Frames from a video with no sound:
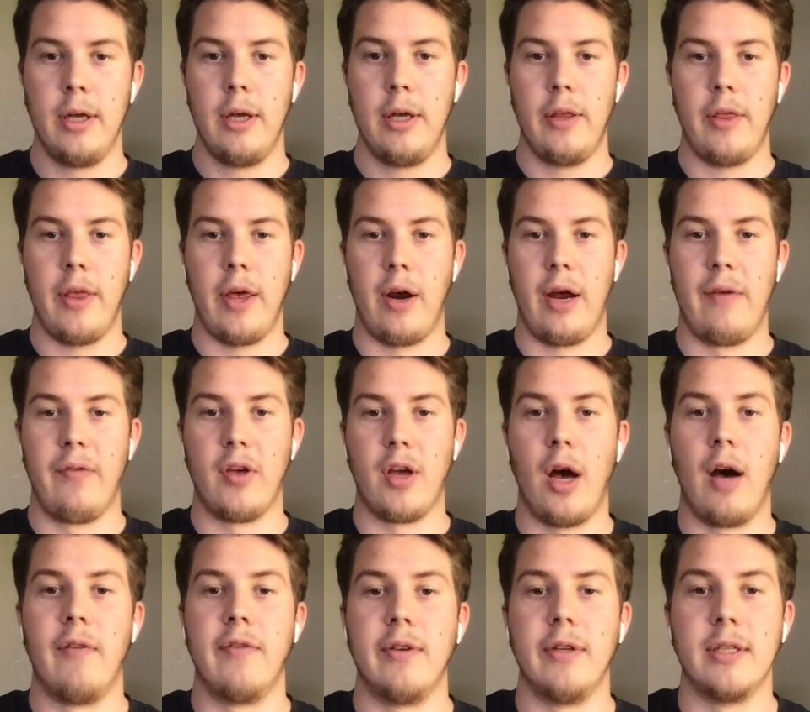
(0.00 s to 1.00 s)
have the
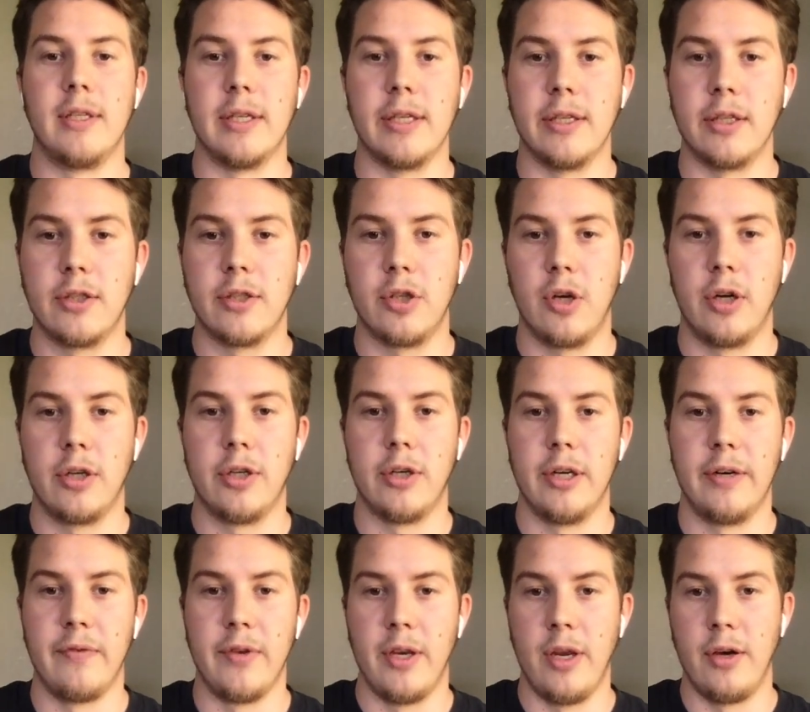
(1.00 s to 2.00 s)
confidence the instructor
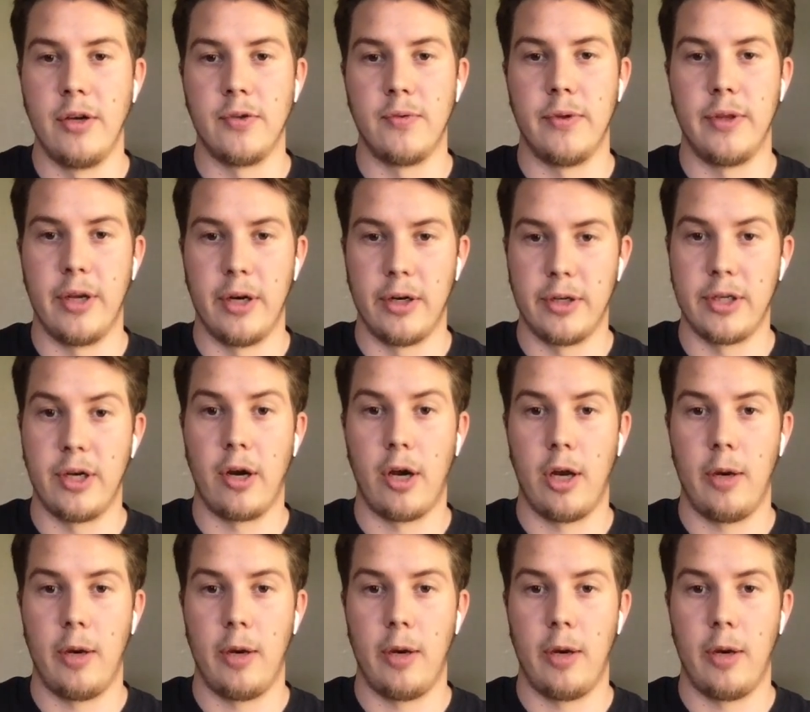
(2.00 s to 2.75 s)
even knows what they're talking